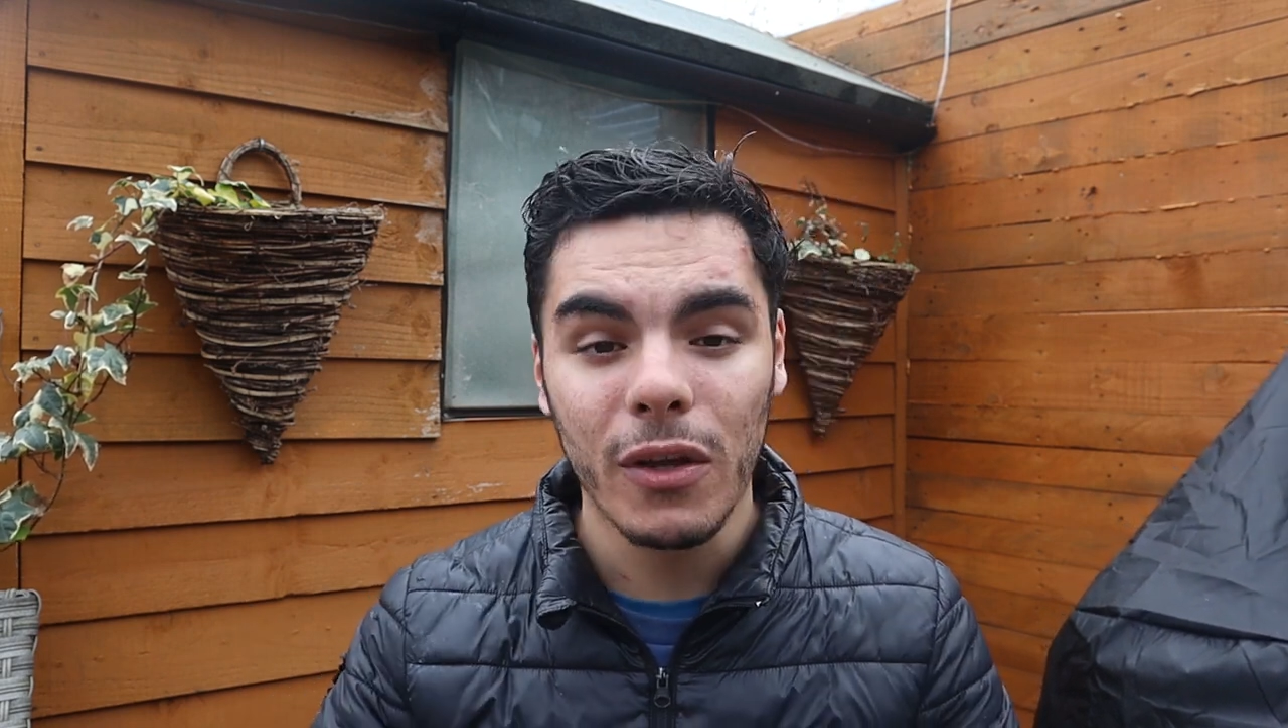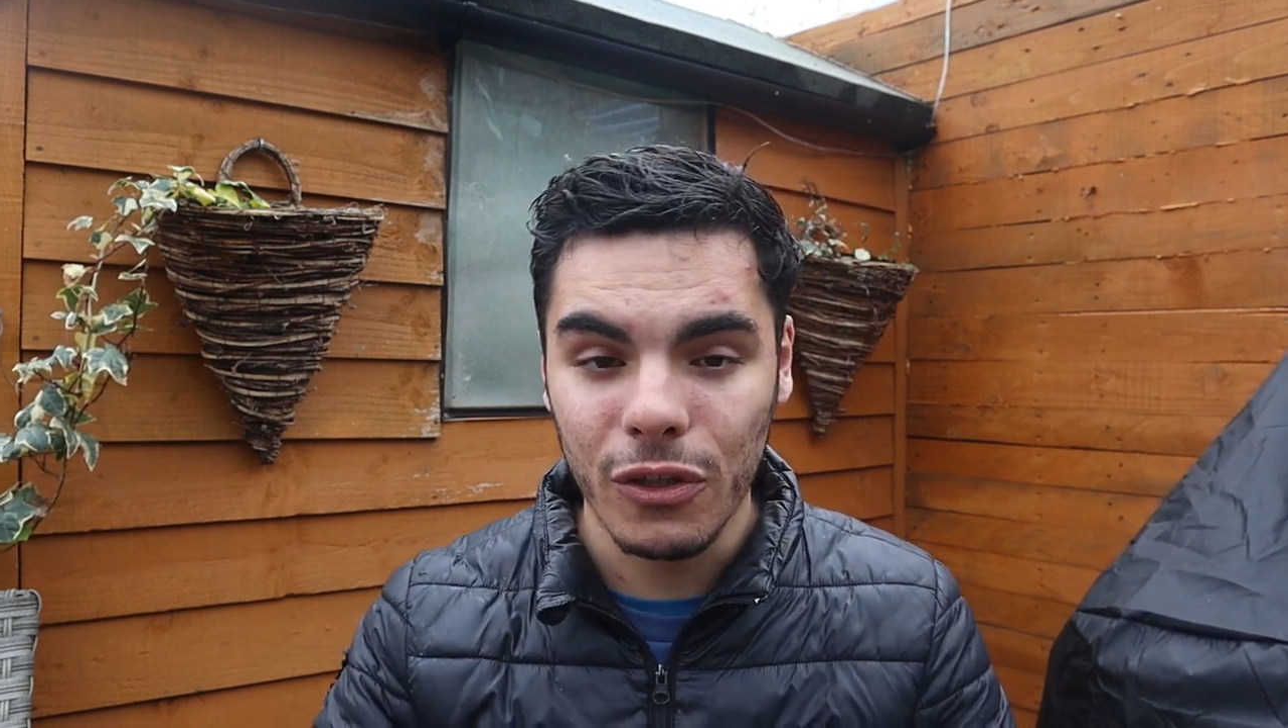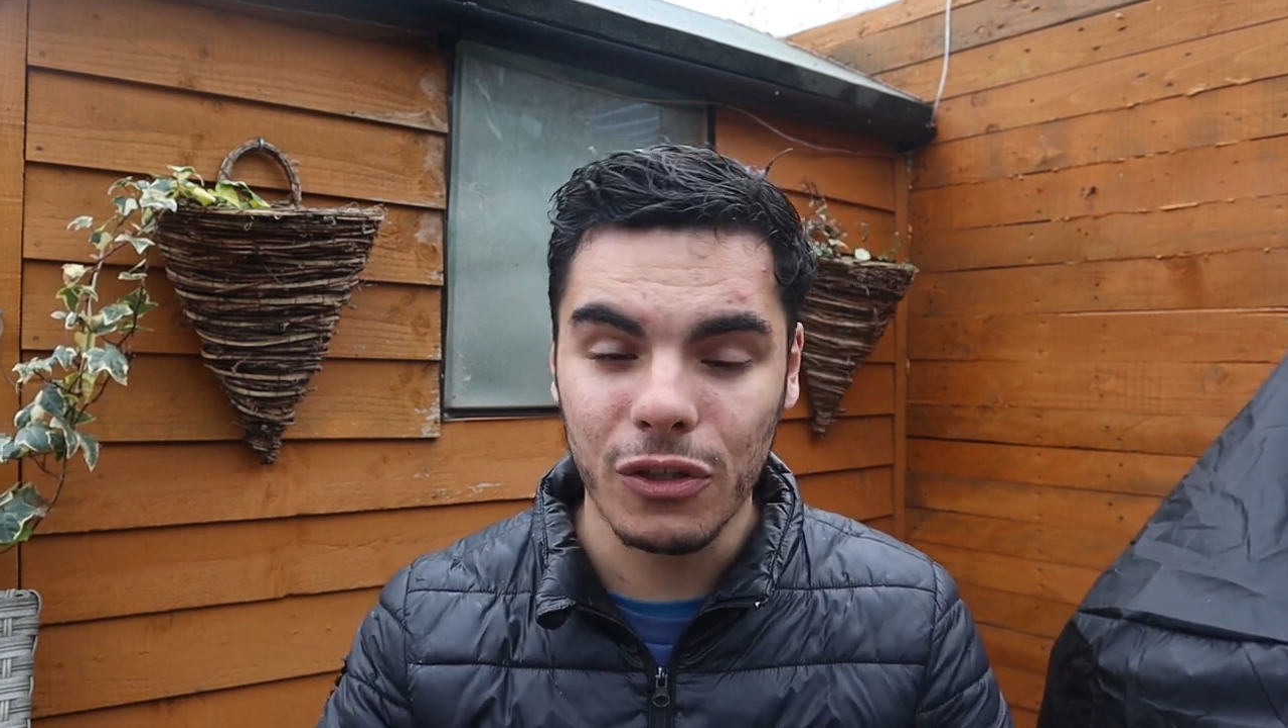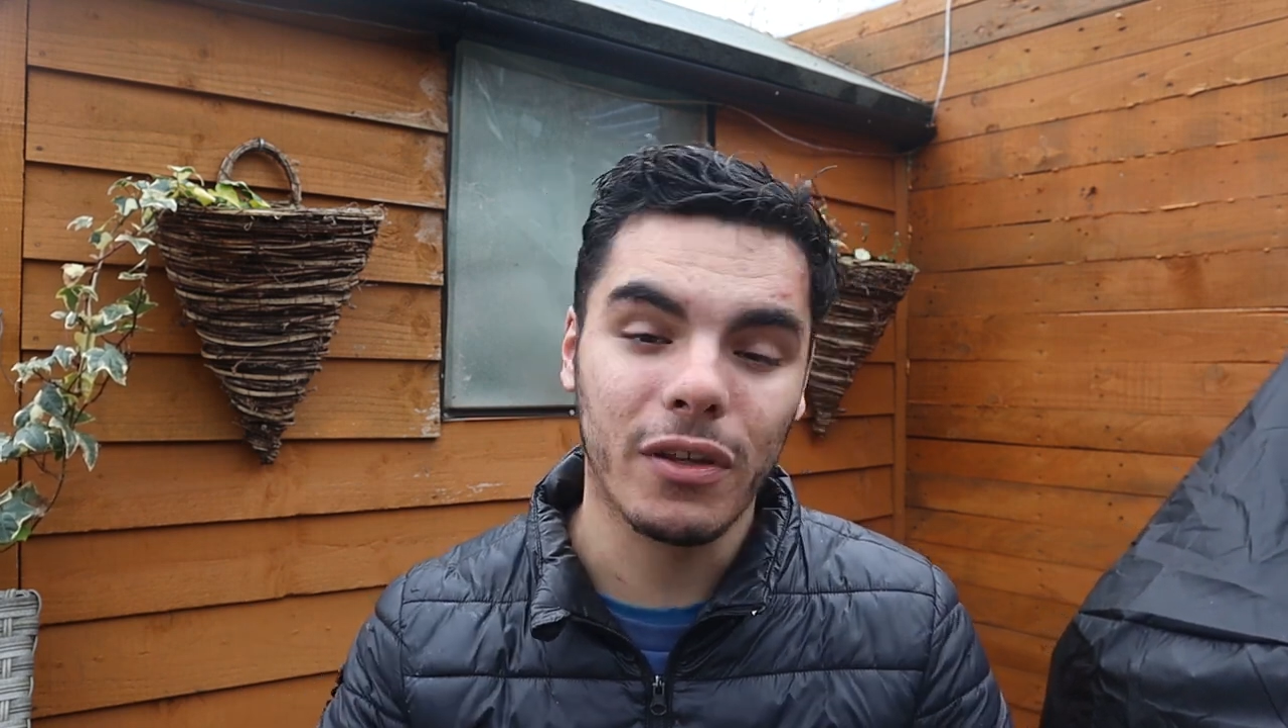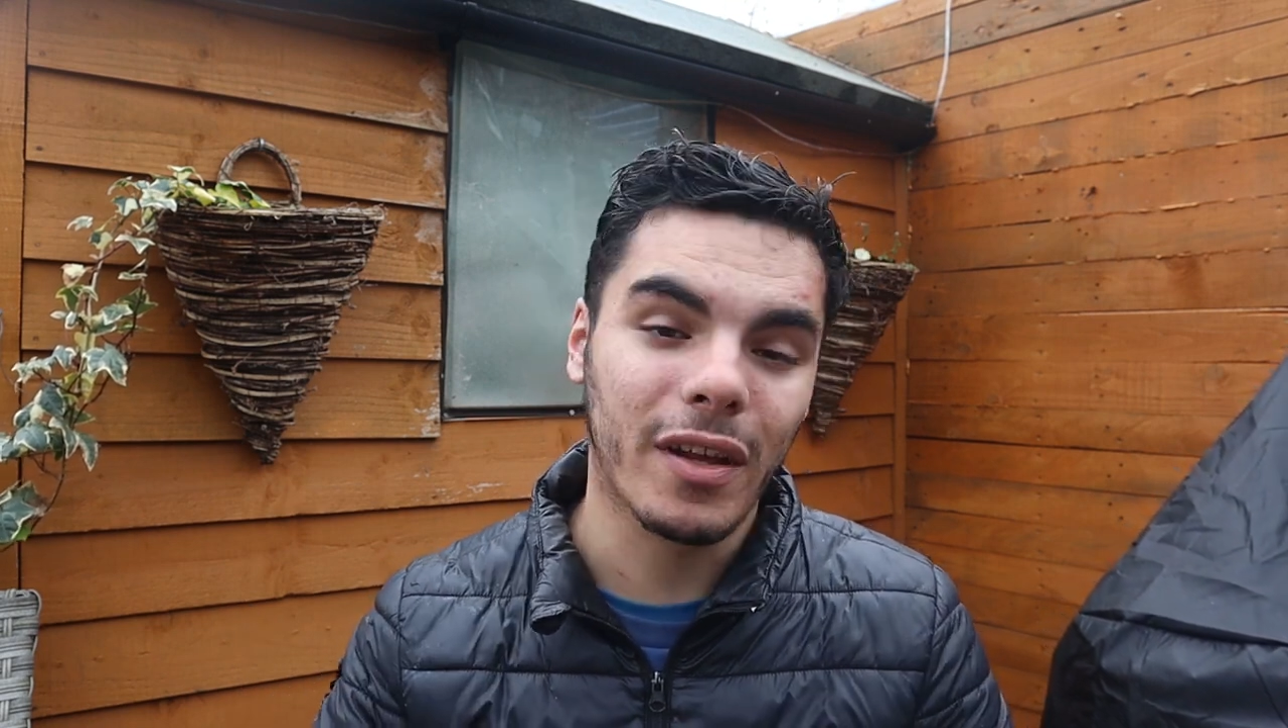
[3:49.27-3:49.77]

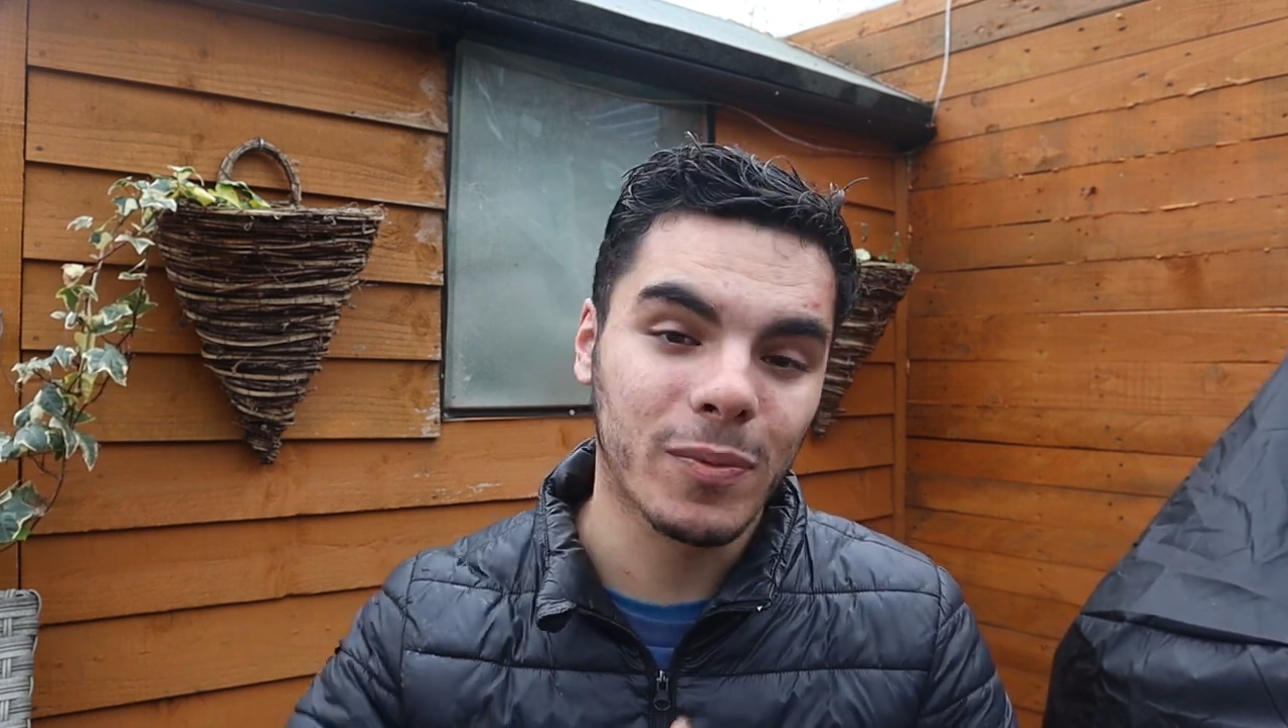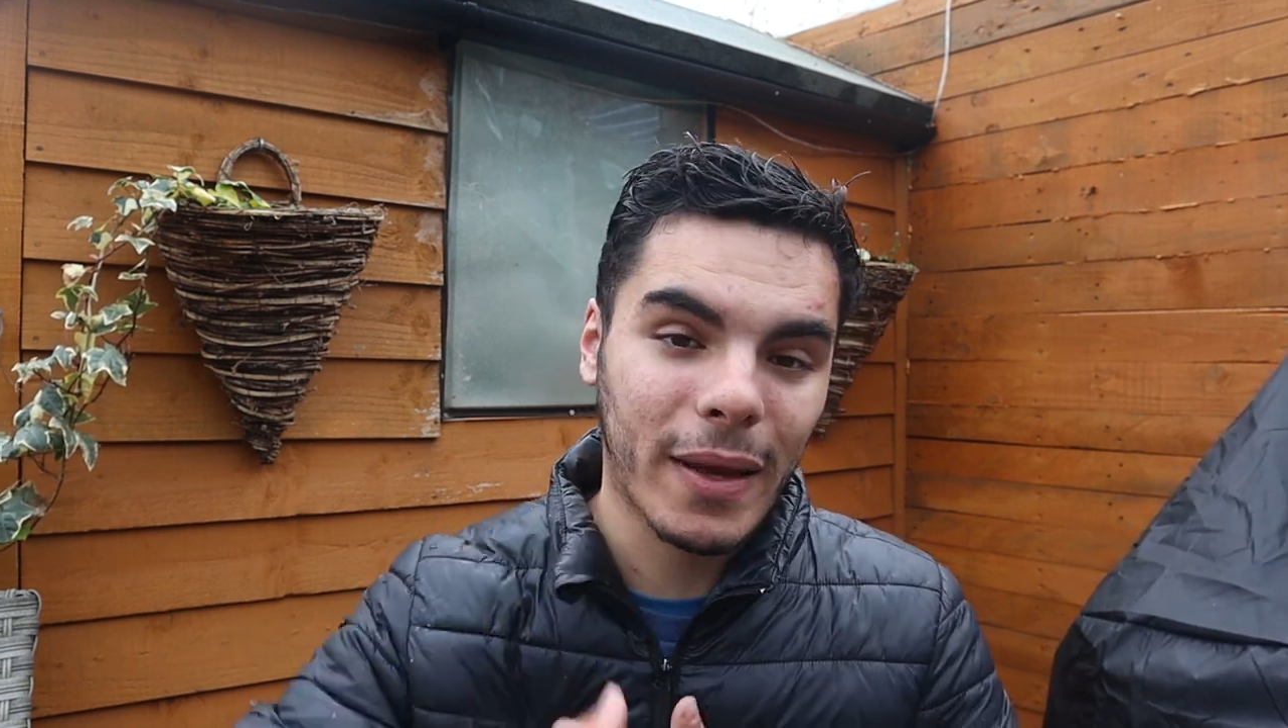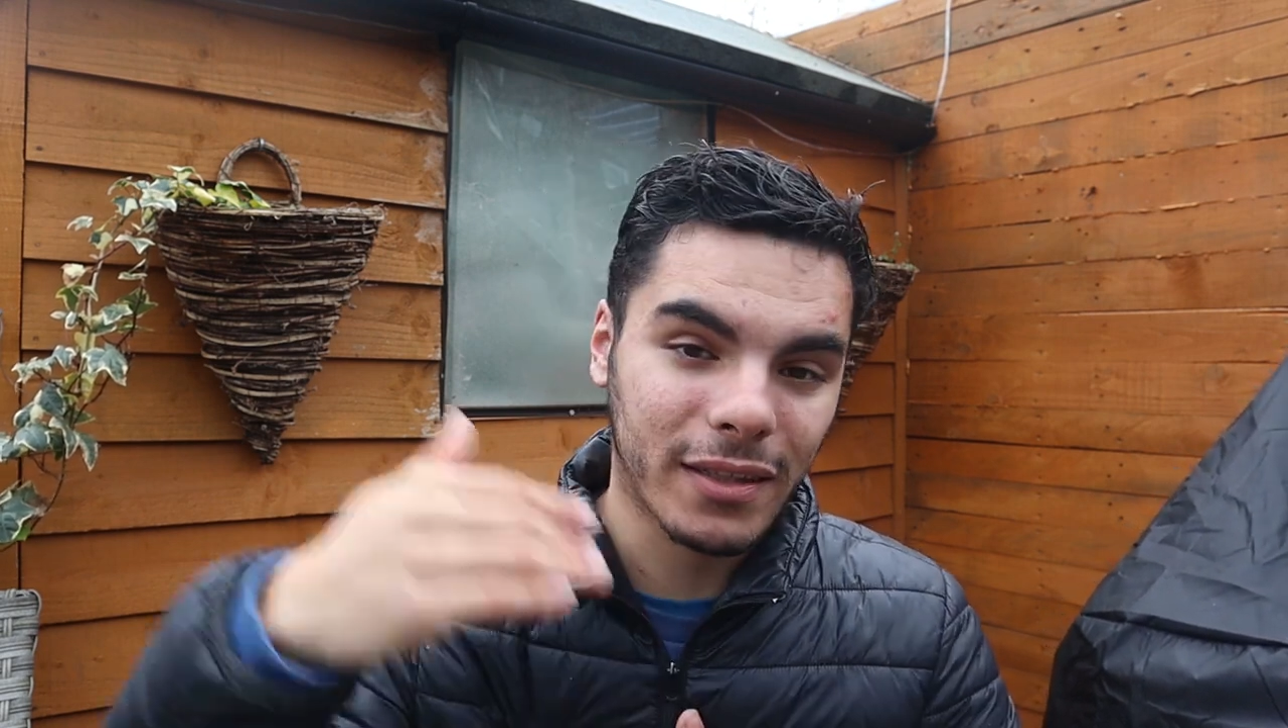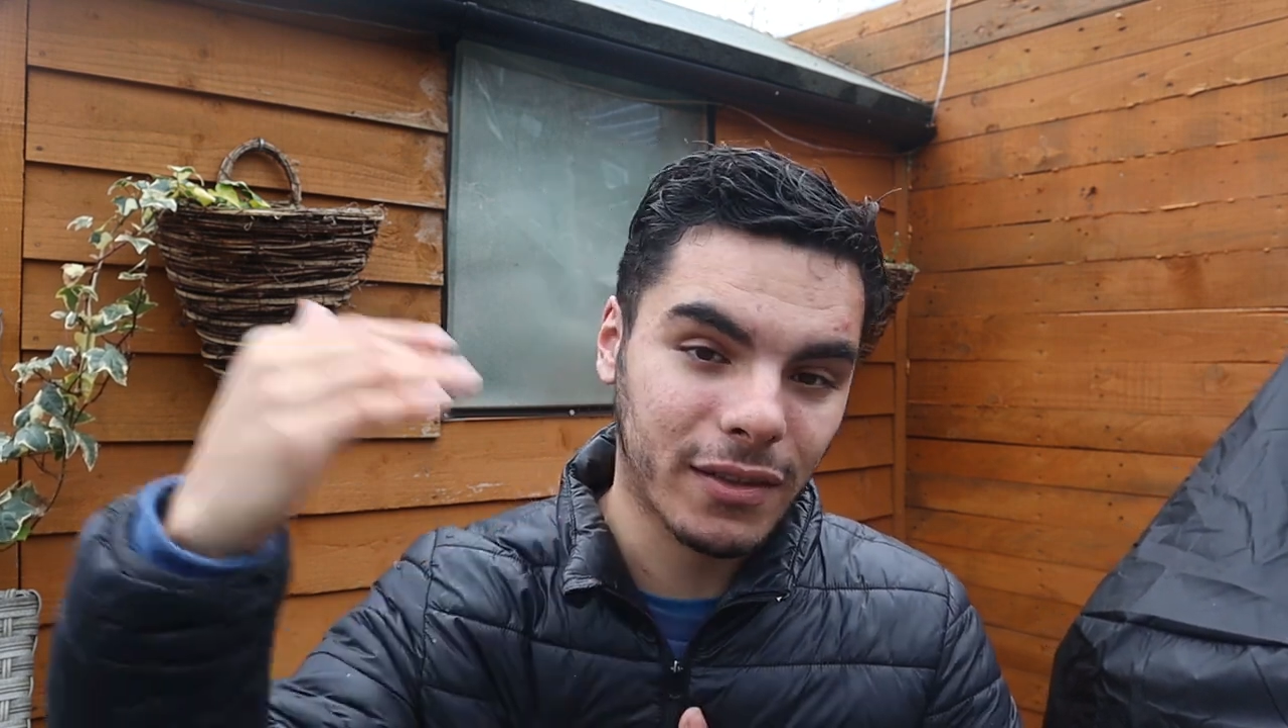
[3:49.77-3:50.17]
you should expect